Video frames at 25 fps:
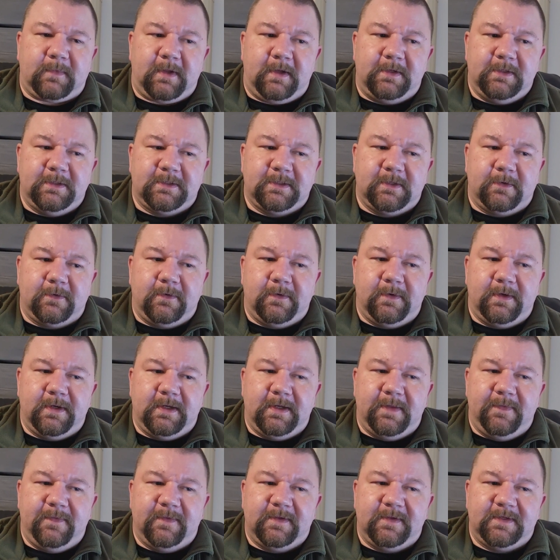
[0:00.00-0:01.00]
So
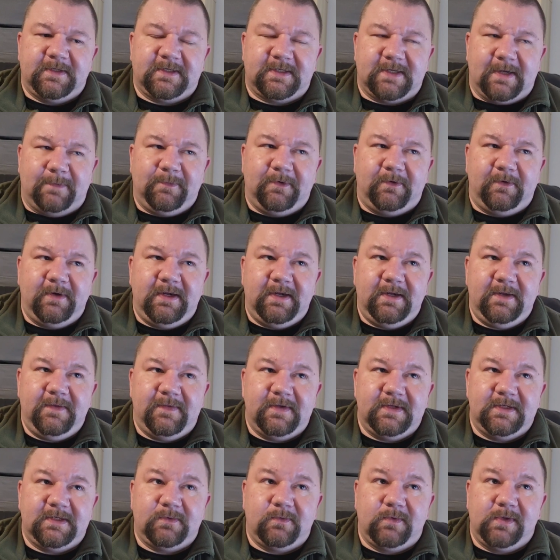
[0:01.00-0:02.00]
in the summary,
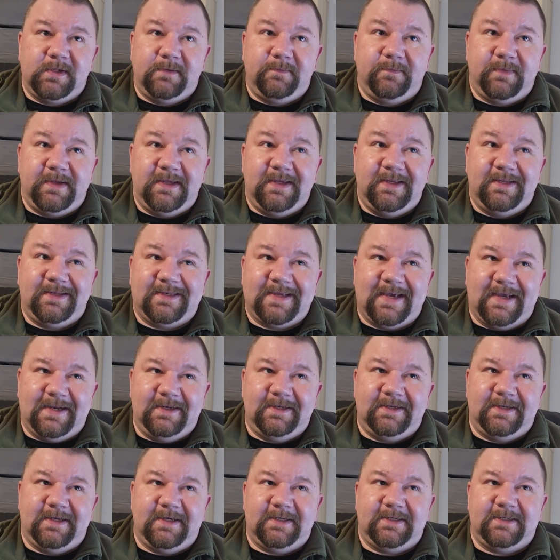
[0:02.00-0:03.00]
this will be 10
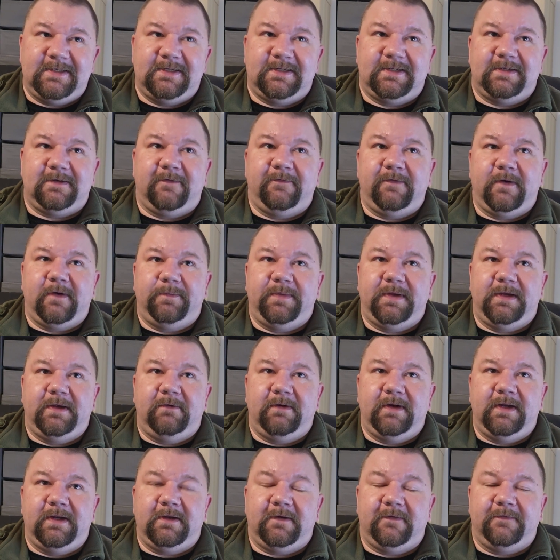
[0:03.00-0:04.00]
tests over a
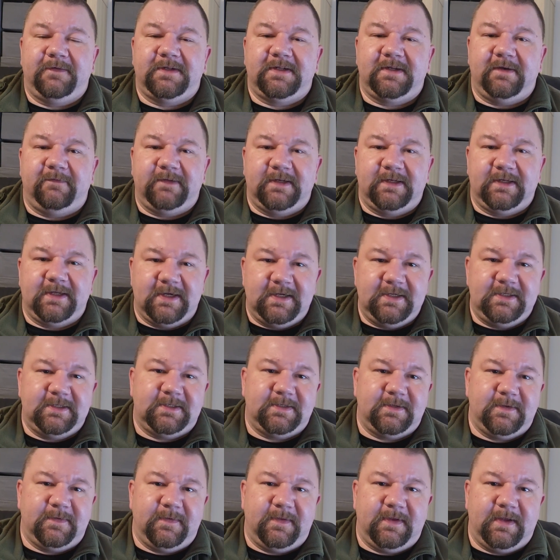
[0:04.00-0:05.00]
period of 7
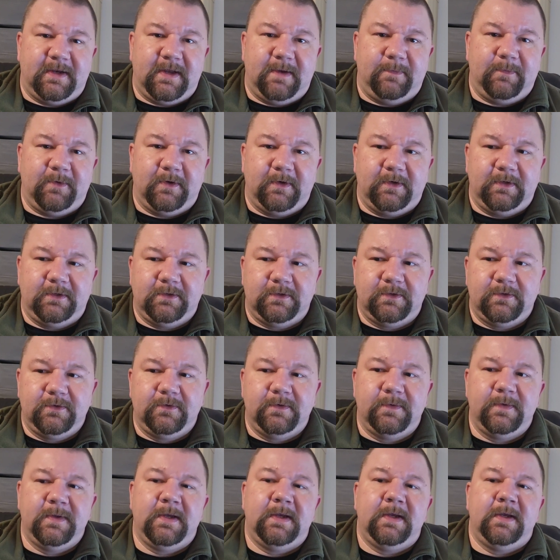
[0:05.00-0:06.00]
days that I'm going to
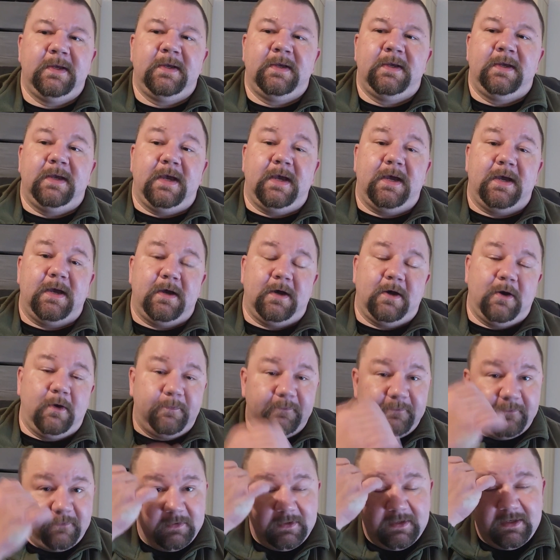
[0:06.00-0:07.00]
do.
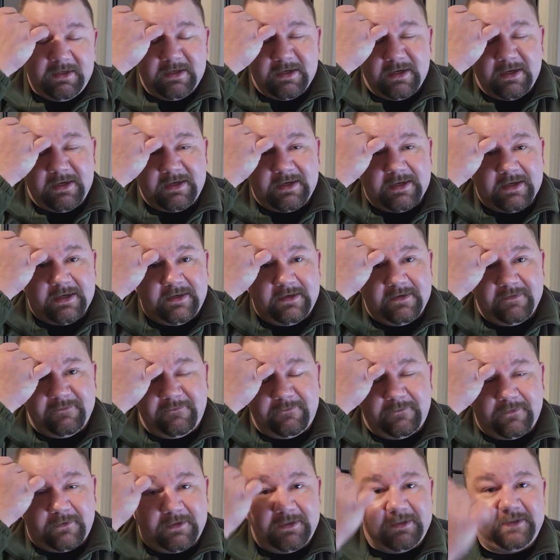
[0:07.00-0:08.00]
Hopefully I can
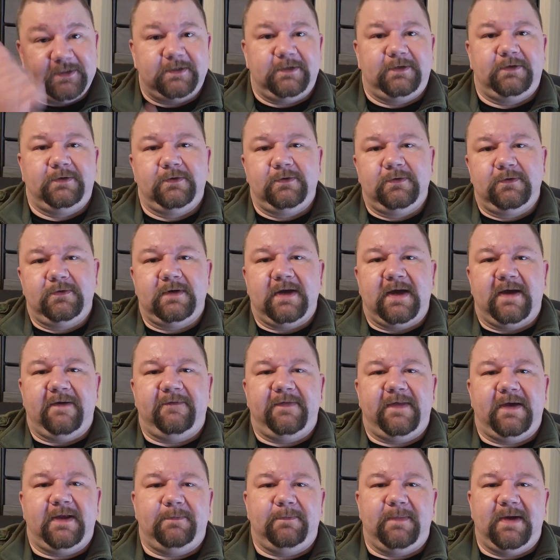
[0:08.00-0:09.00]
afford to have
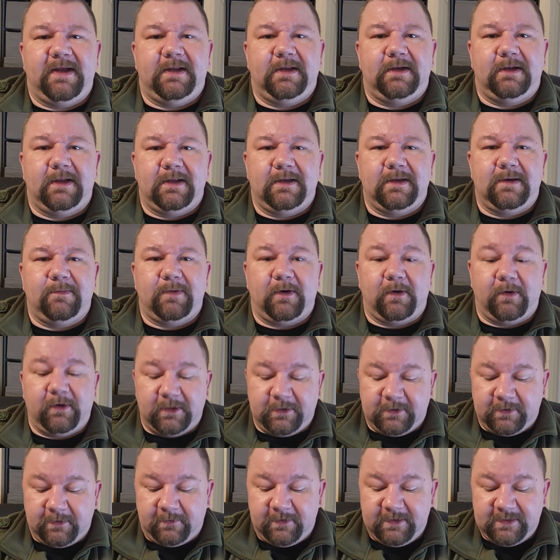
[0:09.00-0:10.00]
that made in the
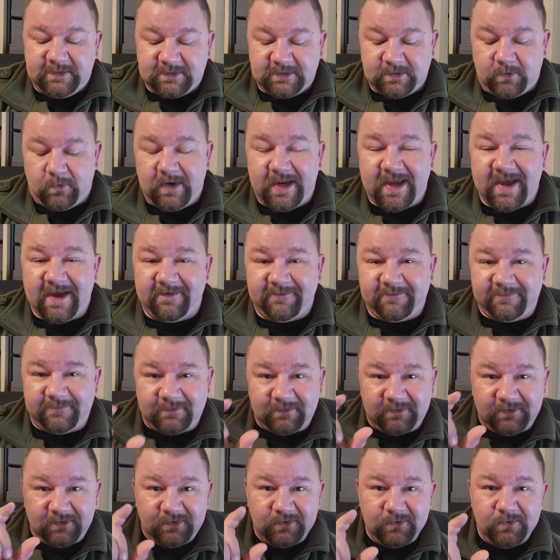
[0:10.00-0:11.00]
laboratory. So we have
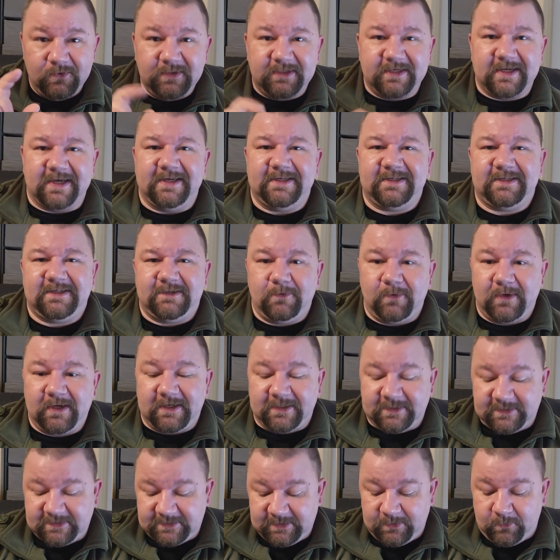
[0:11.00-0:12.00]
2 tests, so we
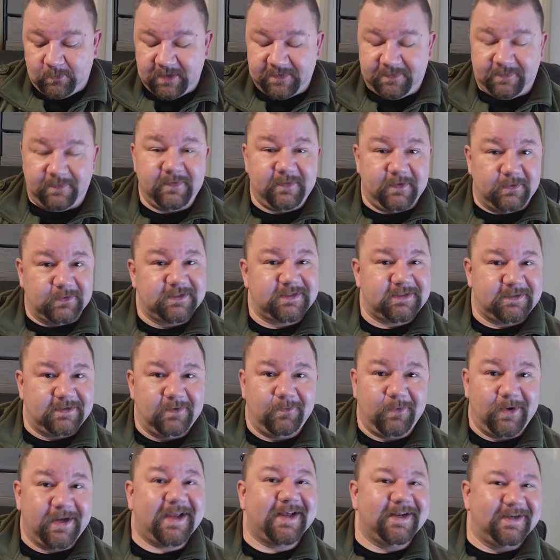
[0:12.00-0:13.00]
can see what those,
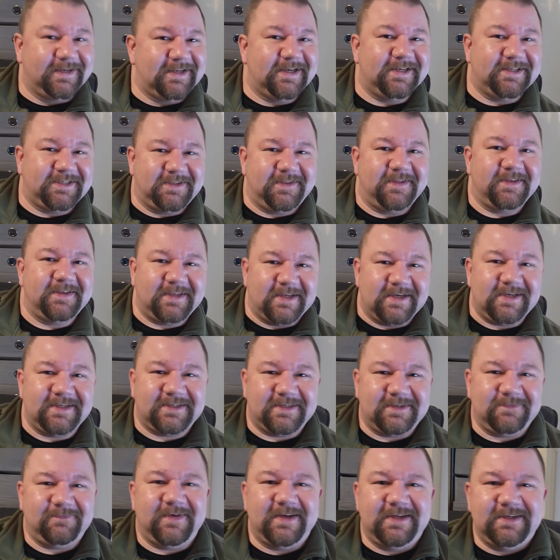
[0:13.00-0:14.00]
we can test the
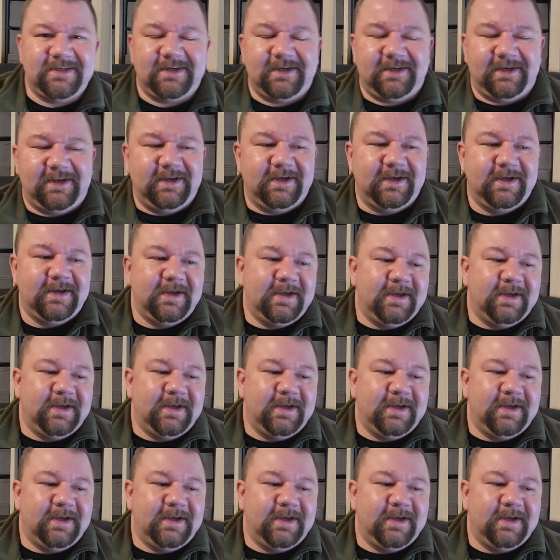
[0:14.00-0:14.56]
tests basically.